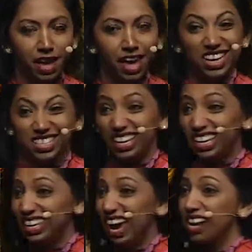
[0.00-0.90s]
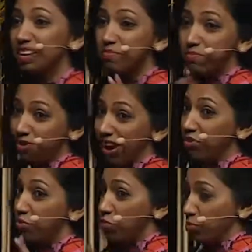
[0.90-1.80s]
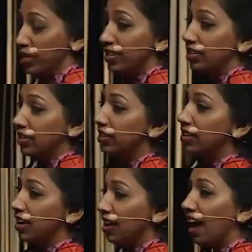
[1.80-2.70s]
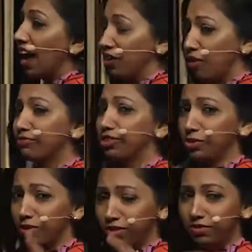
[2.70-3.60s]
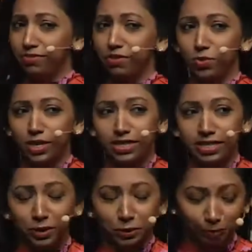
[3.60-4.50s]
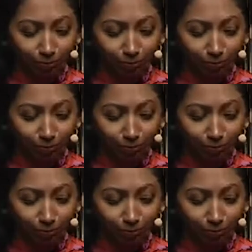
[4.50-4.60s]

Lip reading: As a young brown woman, I offer you a 3-for-1 deal.